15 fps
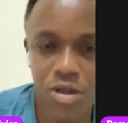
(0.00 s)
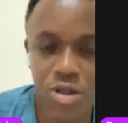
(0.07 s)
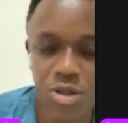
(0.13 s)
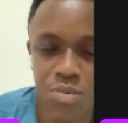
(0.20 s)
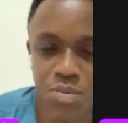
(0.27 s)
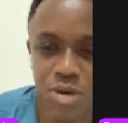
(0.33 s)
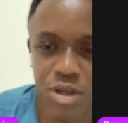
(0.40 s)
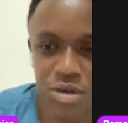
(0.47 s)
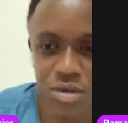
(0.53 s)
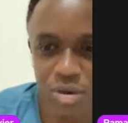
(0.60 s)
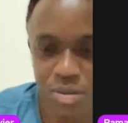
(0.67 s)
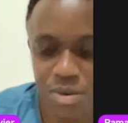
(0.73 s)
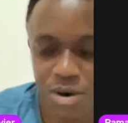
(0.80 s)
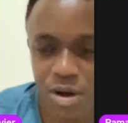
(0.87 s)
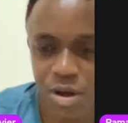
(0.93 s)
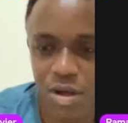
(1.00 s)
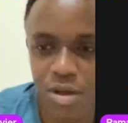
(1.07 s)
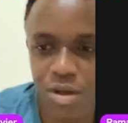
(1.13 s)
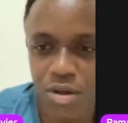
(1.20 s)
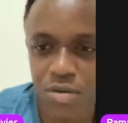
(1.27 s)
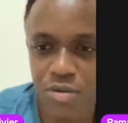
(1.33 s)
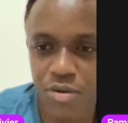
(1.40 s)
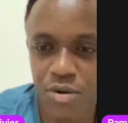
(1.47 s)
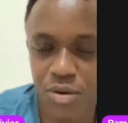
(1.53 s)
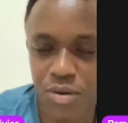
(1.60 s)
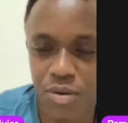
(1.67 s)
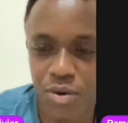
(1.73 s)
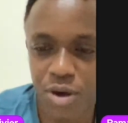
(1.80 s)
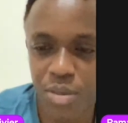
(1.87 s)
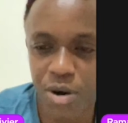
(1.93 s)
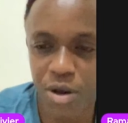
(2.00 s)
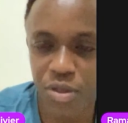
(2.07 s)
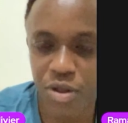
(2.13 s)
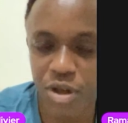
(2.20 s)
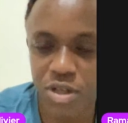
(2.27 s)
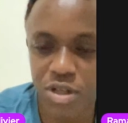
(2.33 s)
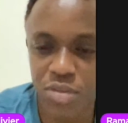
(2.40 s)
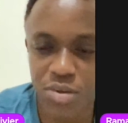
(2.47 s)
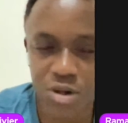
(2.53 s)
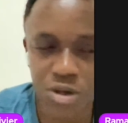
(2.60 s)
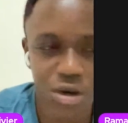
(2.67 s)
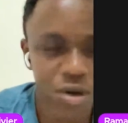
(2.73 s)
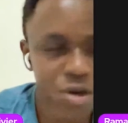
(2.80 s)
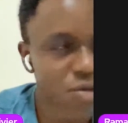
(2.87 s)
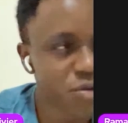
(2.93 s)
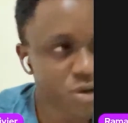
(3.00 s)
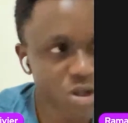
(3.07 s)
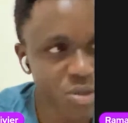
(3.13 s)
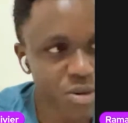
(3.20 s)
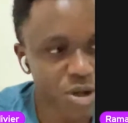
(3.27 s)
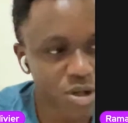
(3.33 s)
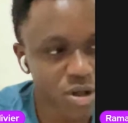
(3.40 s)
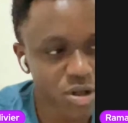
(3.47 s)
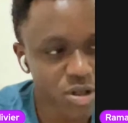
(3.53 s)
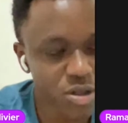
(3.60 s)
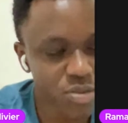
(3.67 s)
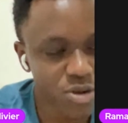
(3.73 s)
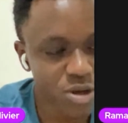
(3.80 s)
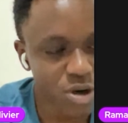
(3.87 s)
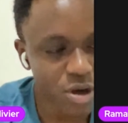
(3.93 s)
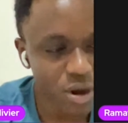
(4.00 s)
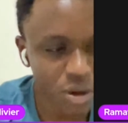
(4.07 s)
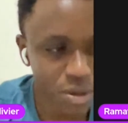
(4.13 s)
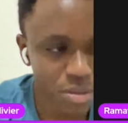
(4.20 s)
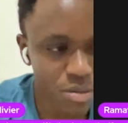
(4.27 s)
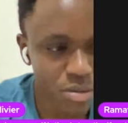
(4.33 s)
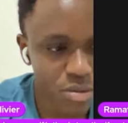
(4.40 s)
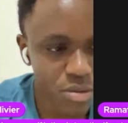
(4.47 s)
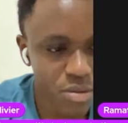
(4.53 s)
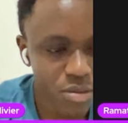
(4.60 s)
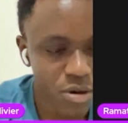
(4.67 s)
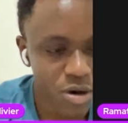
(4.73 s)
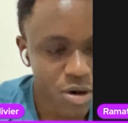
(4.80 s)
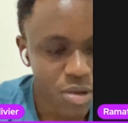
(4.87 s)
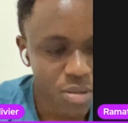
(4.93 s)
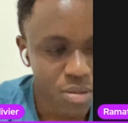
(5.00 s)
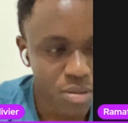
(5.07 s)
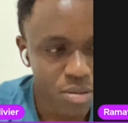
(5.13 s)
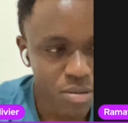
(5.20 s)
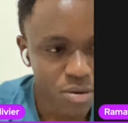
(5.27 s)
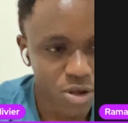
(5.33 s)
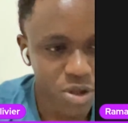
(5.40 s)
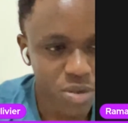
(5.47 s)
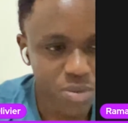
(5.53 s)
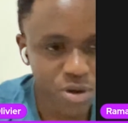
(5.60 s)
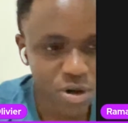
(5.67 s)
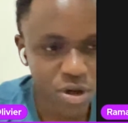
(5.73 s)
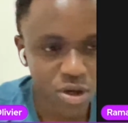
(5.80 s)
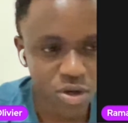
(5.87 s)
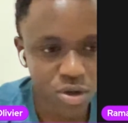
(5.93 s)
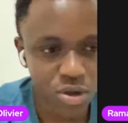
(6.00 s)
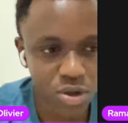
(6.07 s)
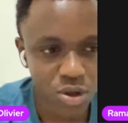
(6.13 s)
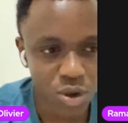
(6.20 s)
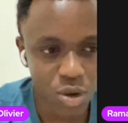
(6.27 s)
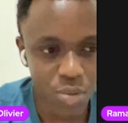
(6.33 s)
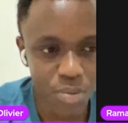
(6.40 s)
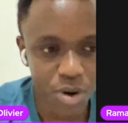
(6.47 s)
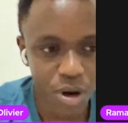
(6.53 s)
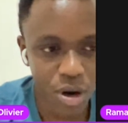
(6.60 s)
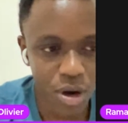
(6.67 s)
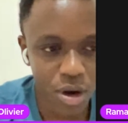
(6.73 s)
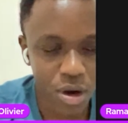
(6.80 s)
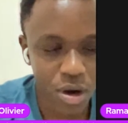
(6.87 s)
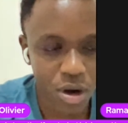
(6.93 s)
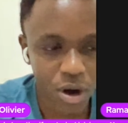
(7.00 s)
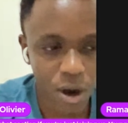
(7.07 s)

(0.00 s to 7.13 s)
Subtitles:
it's better to apply for summer internships. For summer internships, most applications open